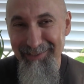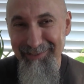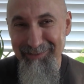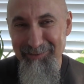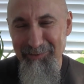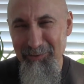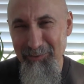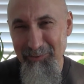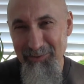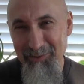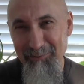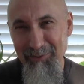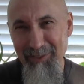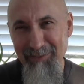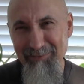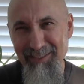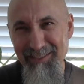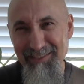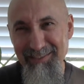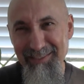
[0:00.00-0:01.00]
So you know
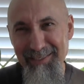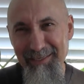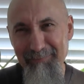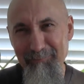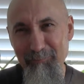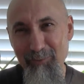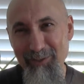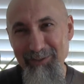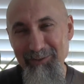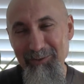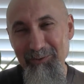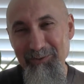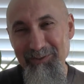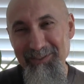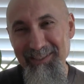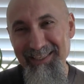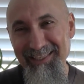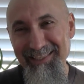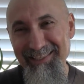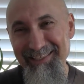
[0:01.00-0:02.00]
sometimes I say I'm West Coast
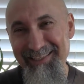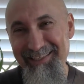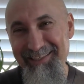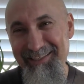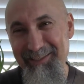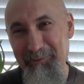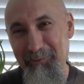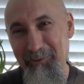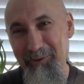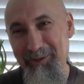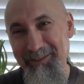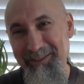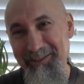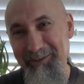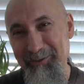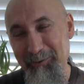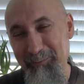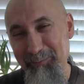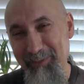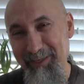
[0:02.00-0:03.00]
Canadian,
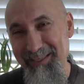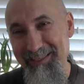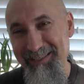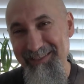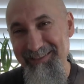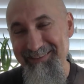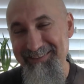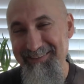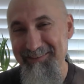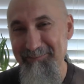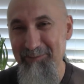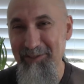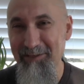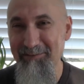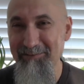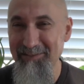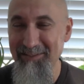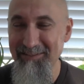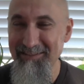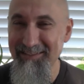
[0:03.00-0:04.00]
Iranian, Armenian.
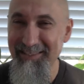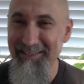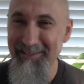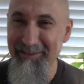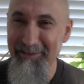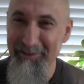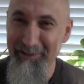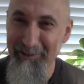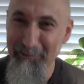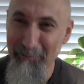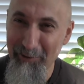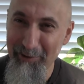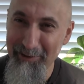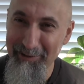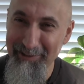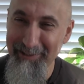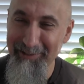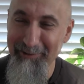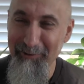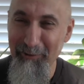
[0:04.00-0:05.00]
Sometimes I say
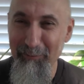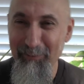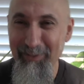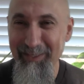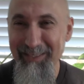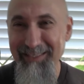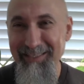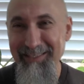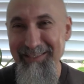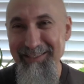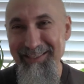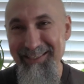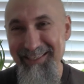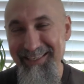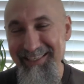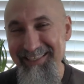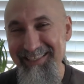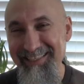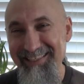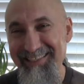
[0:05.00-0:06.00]
Iranian, Armenian,
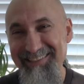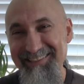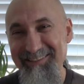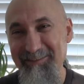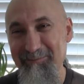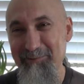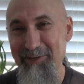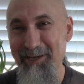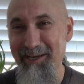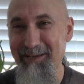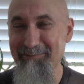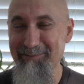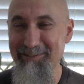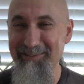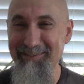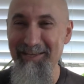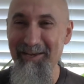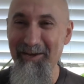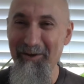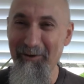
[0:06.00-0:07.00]
Canadian. Sometimes
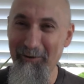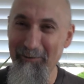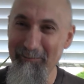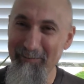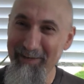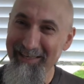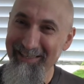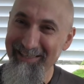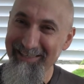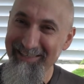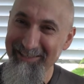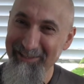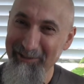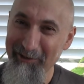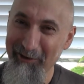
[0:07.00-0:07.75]
it's Armenian,